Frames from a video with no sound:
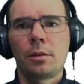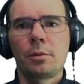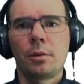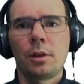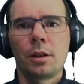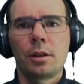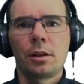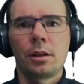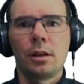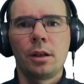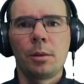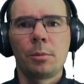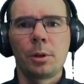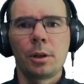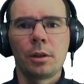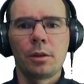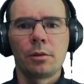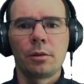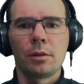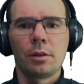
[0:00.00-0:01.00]
common
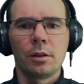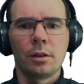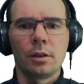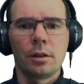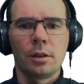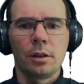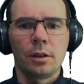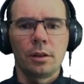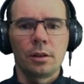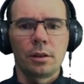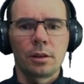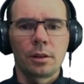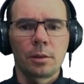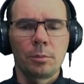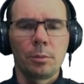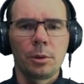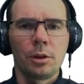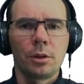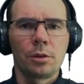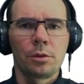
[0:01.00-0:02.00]
in these
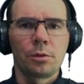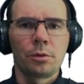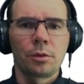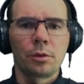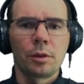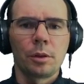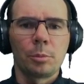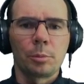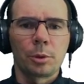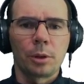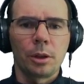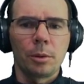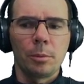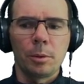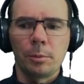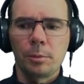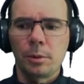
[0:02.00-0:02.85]
combinatorial problems.